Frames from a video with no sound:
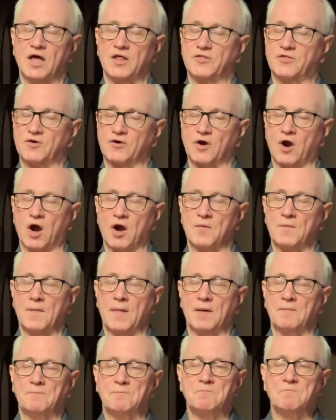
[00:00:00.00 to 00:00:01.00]
There are
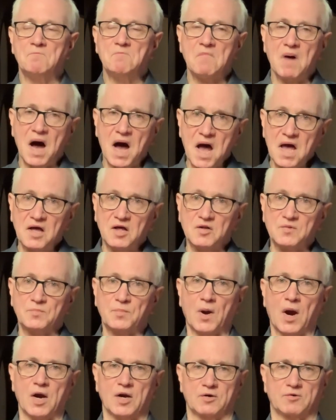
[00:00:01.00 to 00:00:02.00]

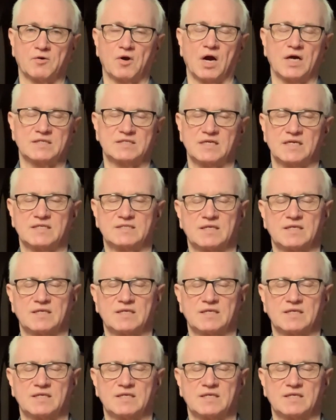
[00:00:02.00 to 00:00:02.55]
mild part crossing.